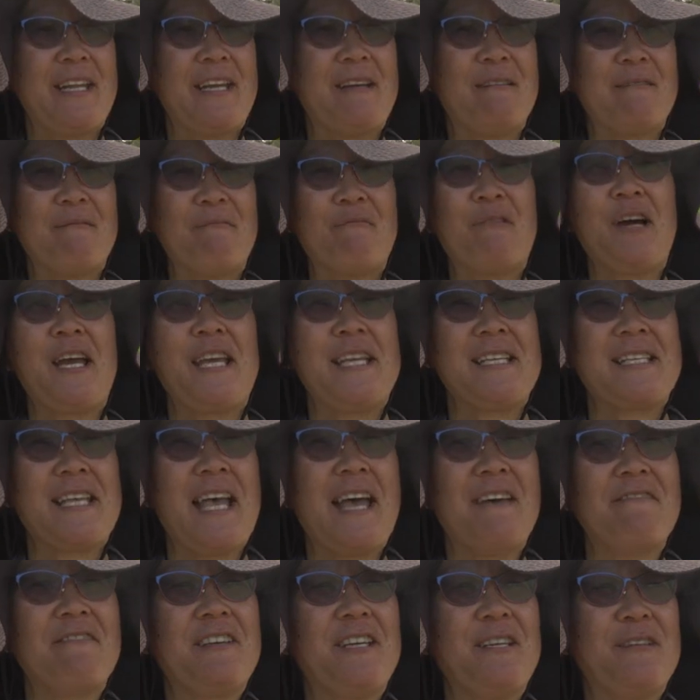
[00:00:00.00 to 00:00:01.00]
and it weighs
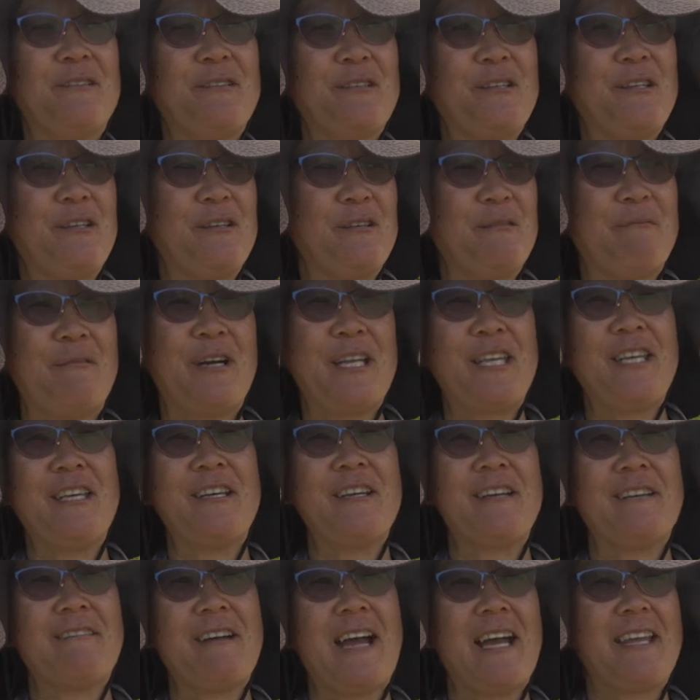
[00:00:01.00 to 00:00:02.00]
heavy on you when
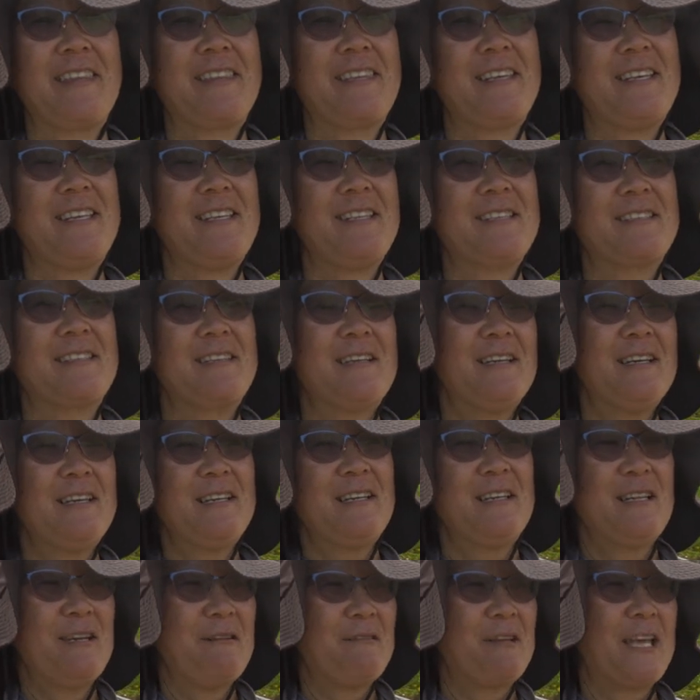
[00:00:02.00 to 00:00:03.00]
you're at these
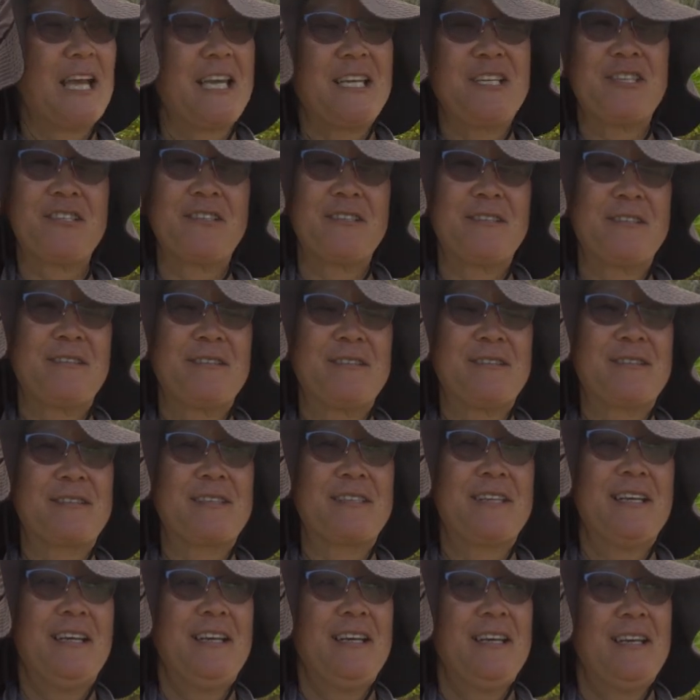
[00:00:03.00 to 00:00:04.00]

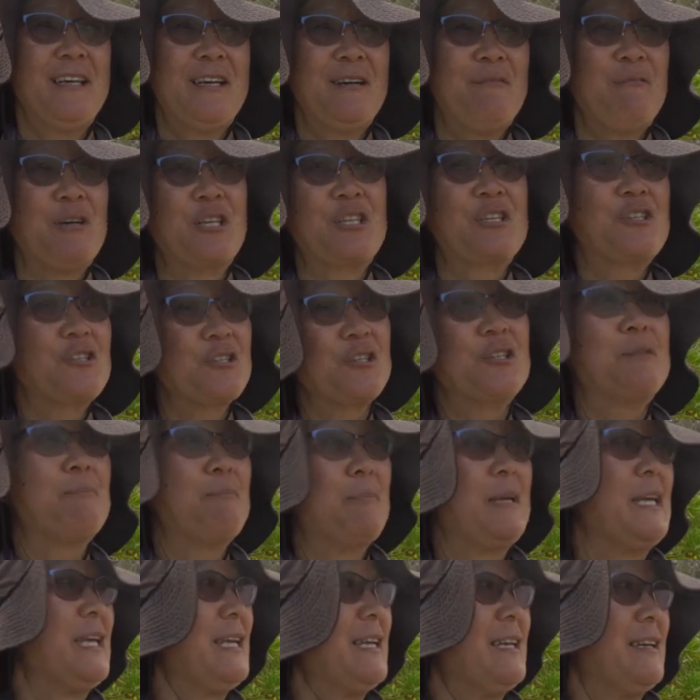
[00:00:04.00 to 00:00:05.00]
locations which should
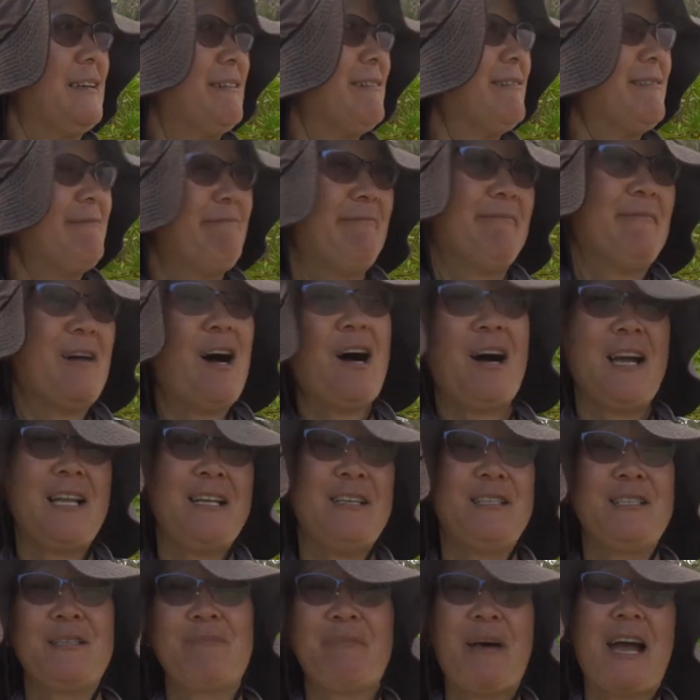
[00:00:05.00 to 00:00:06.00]
be
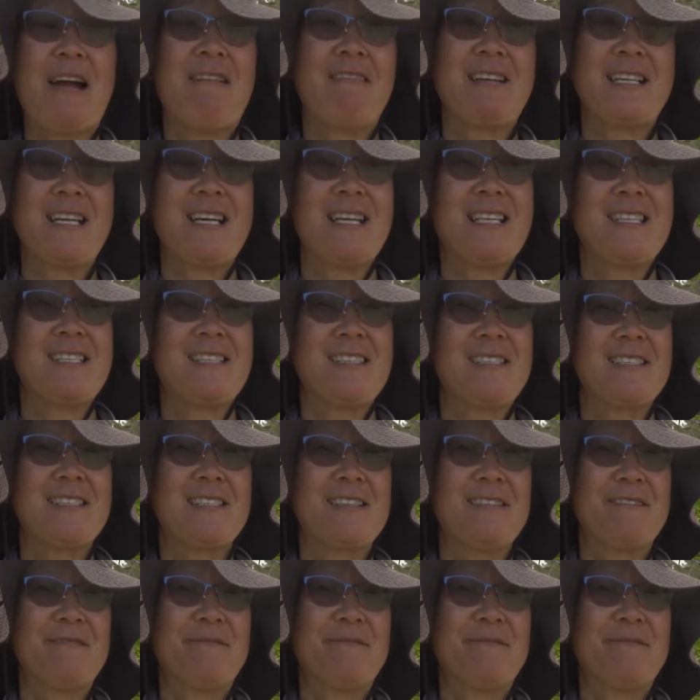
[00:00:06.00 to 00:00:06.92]
island paradises.